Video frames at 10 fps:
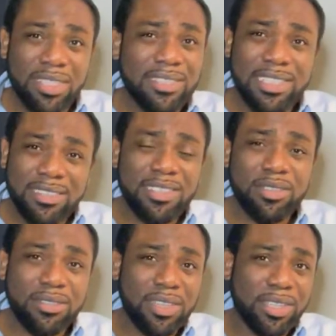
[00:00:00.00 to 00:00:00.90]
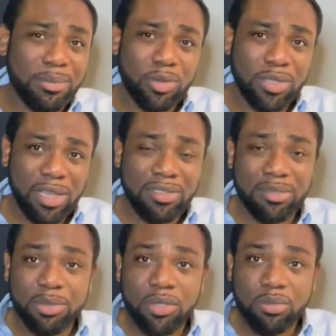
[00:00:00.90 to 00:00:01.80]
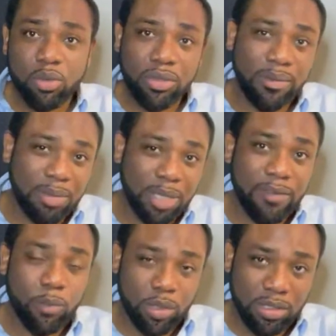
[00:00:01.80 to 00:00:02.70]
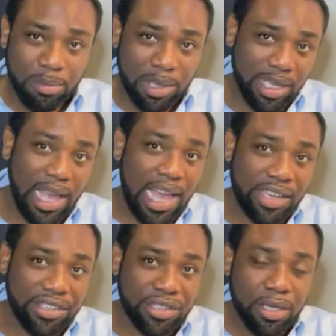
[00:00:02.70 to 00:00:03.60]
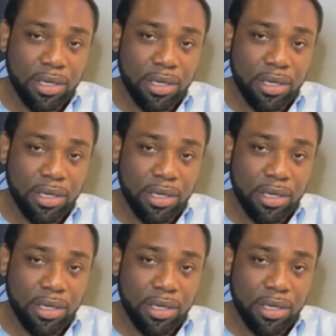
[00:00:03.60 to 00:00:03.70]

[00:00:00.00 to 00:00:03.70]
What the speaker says: it's easier to sell them those houses because most of them can afford to pay cash.